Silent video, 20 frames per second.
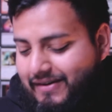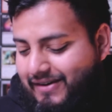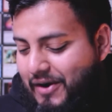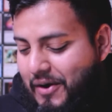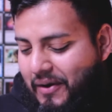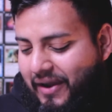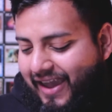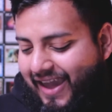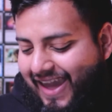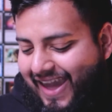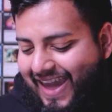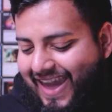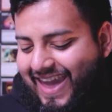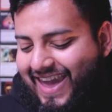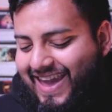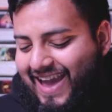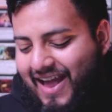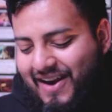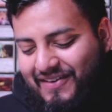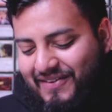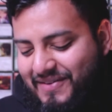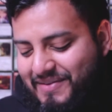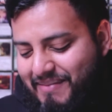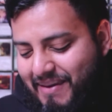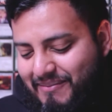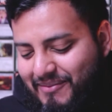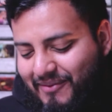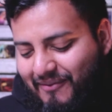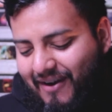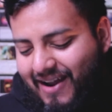Okay, I don't
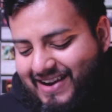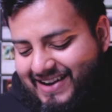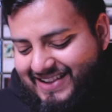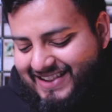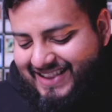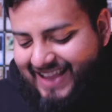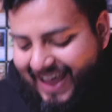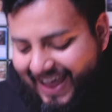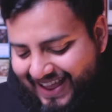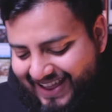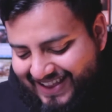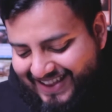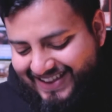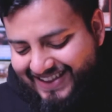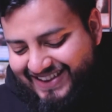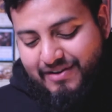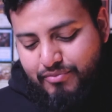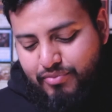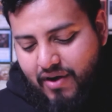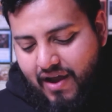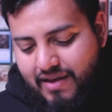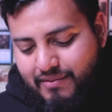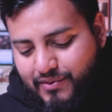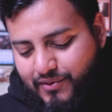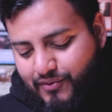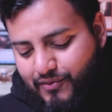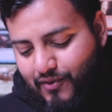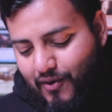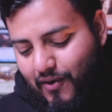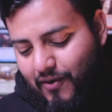remember writing that.
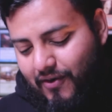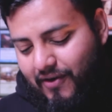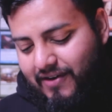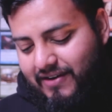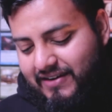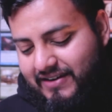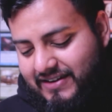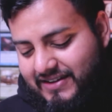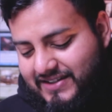Primal Roar.